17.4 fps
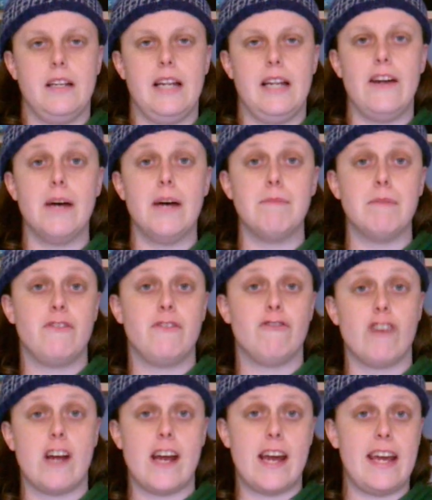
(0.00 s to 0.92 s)
Now number
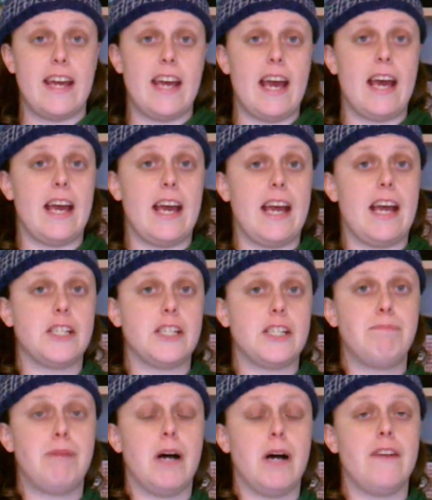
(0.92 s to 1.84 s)
3 is
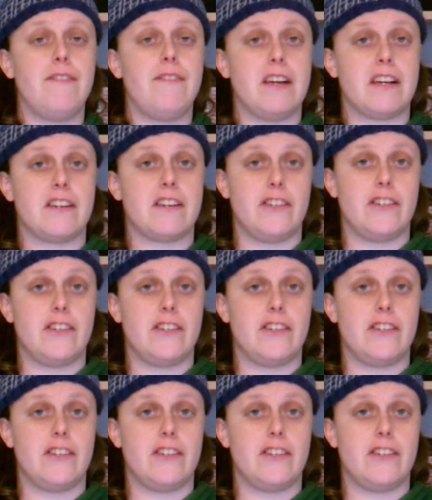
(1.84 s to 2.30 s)
Perfect